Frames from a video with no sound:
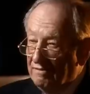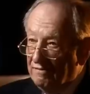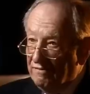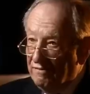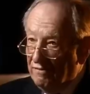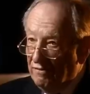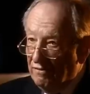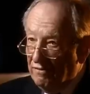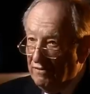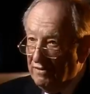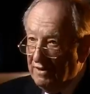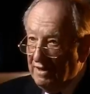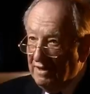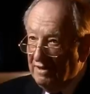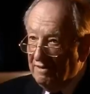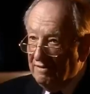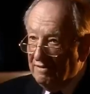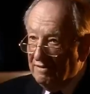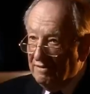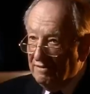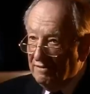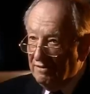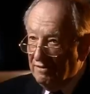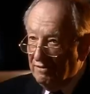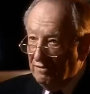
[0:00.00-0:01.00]
for the
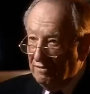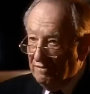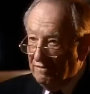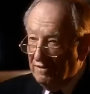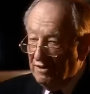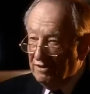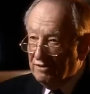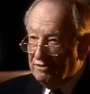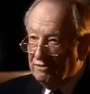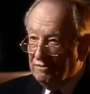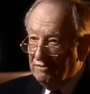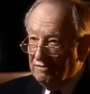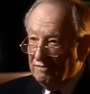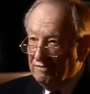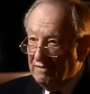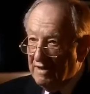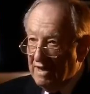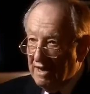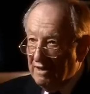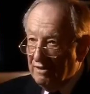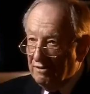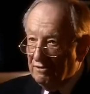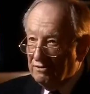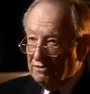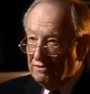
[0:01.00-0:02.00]
universal
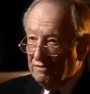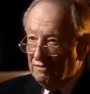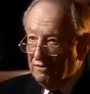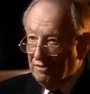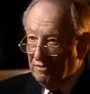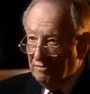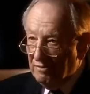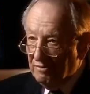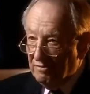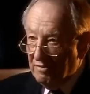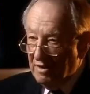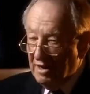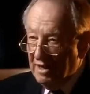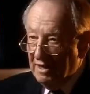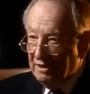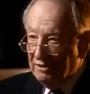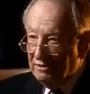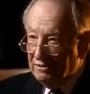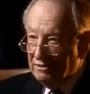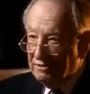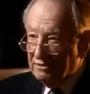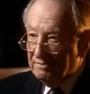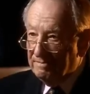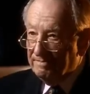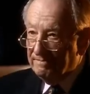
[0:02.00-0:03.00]
values of human
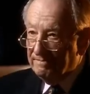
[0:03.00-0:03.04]
rights.